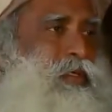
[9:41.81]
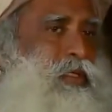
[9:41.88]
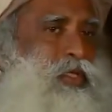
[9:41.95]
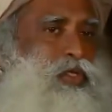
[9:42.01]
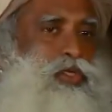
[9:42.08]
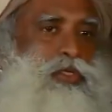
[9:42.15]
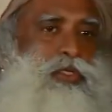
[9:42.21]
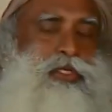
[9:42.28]

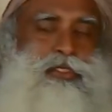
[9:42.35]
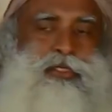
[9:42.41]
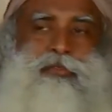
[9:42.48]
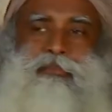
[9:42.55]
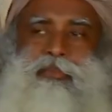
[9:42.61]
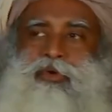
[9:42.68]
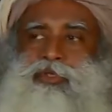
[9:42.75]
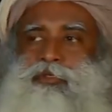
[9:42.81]
That's the
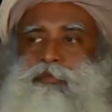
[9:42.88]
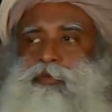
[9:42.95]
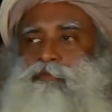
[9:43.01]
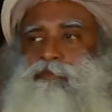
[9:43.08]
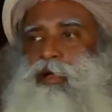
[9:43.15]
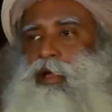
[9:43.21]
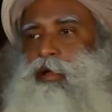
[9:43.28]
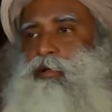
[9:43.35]
reason most
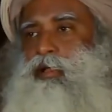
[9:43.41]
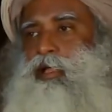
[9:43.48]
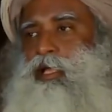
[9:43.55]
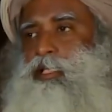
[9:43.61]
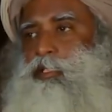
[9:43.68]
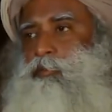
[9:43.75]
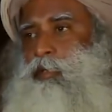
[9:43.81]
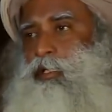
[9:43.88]
profound
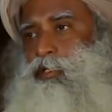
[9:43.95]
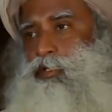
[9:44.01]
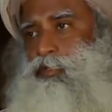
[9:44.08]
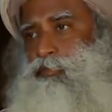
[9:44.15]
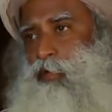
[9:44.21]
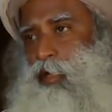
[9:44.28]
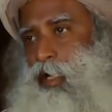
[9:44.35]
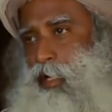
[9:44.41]
aspects
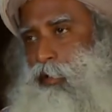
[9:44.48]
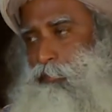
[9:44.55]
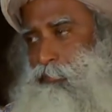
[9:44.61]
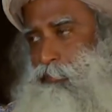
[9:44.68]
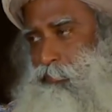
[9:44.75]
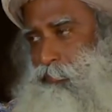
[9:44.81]
of life